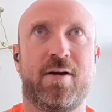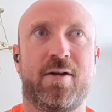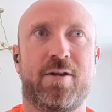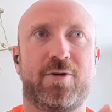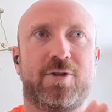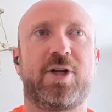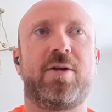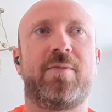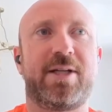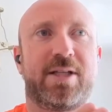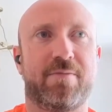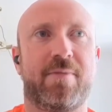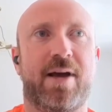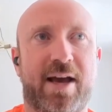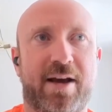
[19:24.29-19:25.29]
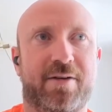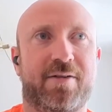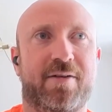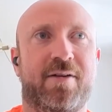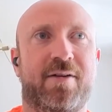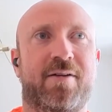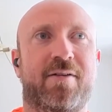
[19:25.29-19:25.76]
going to be demand
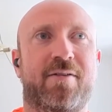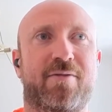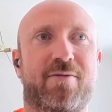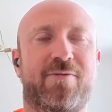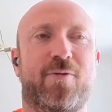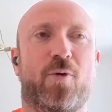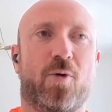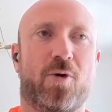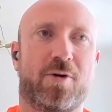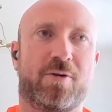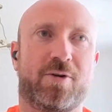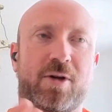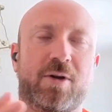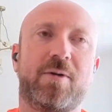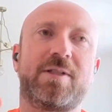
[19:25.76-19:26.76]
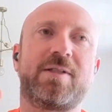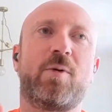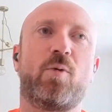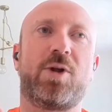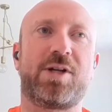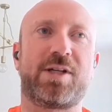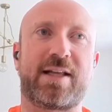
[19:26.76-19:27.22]
for somebody
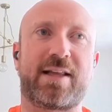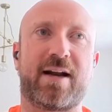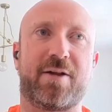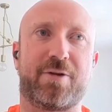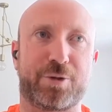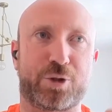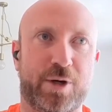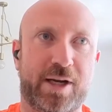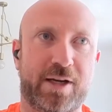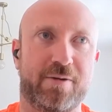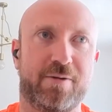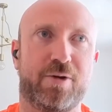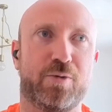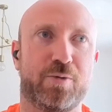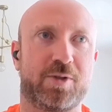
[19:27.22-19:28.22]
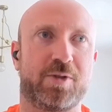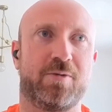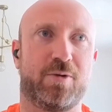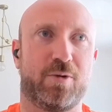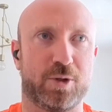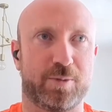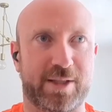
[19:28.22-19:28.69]
willing to take that other trade,
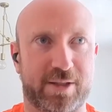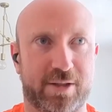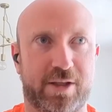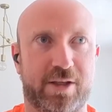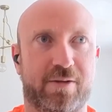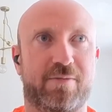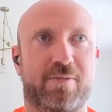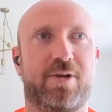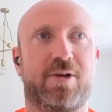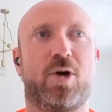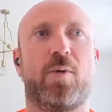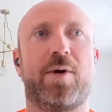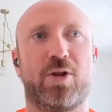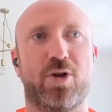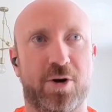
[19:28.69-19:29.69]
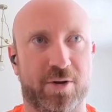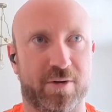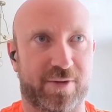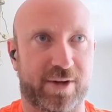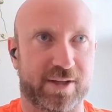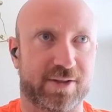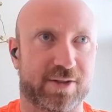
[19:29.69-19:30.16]
who's basically going long the
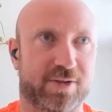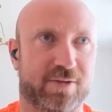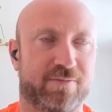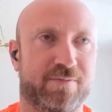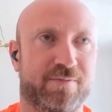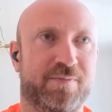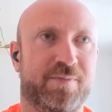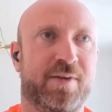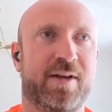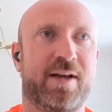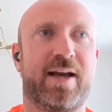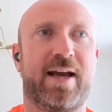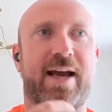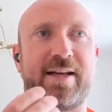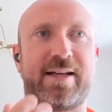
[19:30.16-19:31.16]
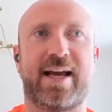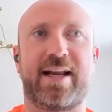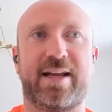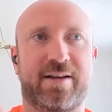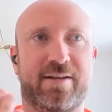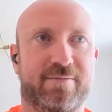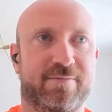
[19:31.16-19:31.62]
fiat system and
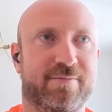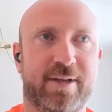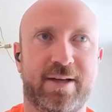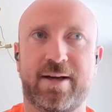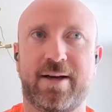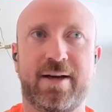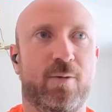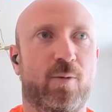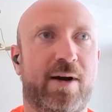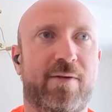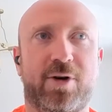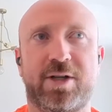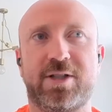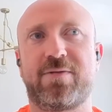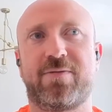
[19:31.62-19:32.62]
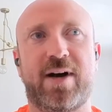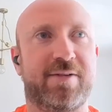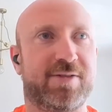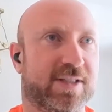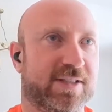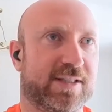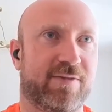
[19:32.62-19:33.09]
getting whatever it is, 5,
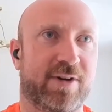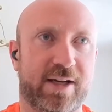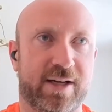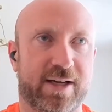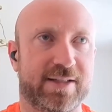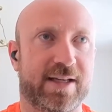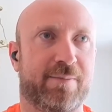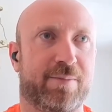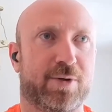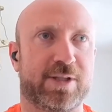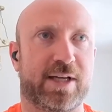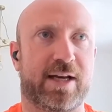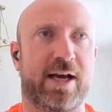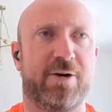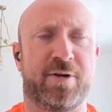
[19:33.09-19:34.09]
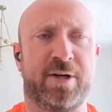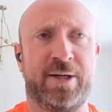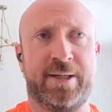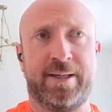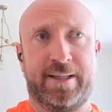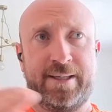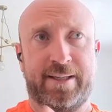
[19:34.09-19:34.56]
6, 7, 8, 9, 10% out
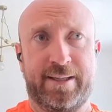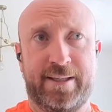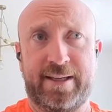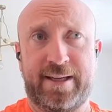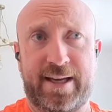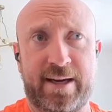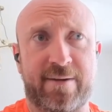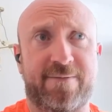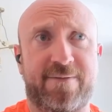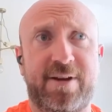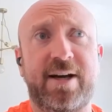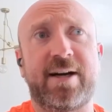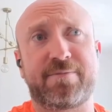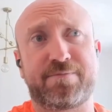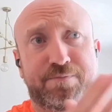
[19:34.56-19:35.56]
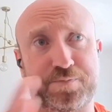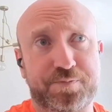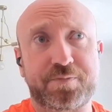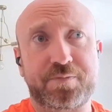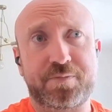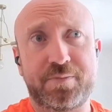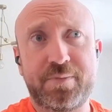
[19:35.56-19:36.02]
in fiat.
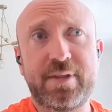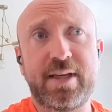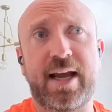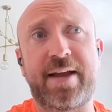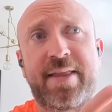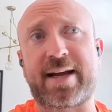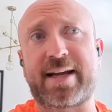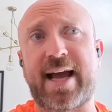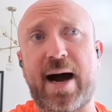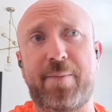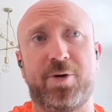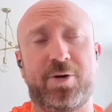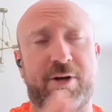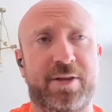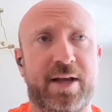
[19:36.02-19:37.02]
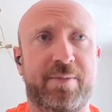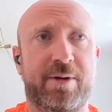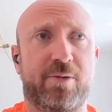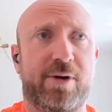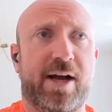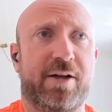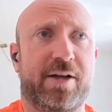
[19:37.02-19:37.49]
And that capital can then be
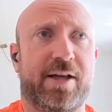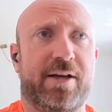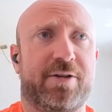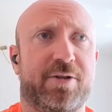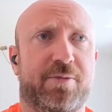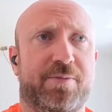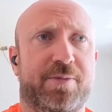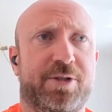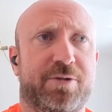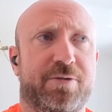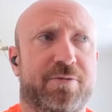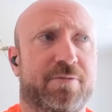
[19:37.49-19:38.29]
reallocated to